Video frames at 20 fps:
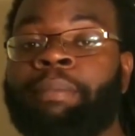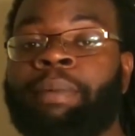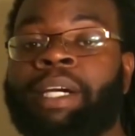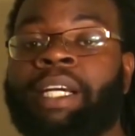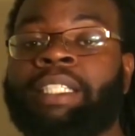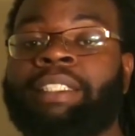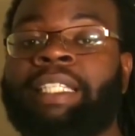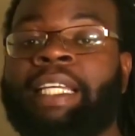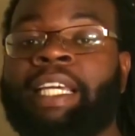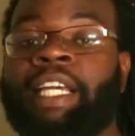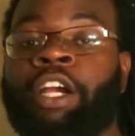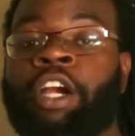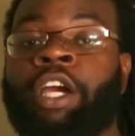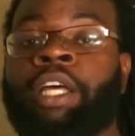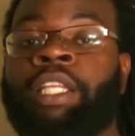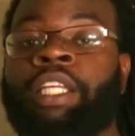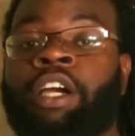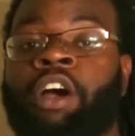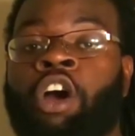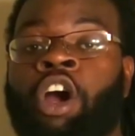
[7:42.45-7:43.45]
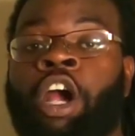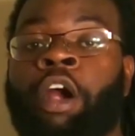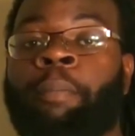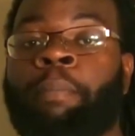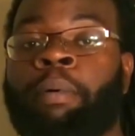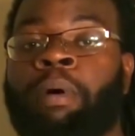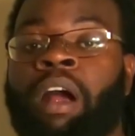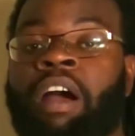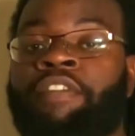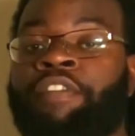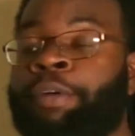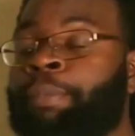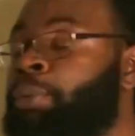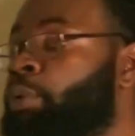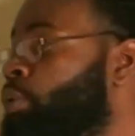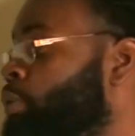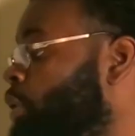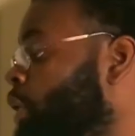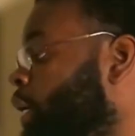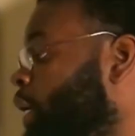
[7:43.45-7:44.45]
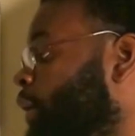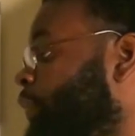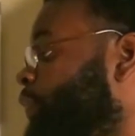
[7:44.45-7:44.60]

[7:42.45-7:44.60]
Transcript: because they currently aren't profitable.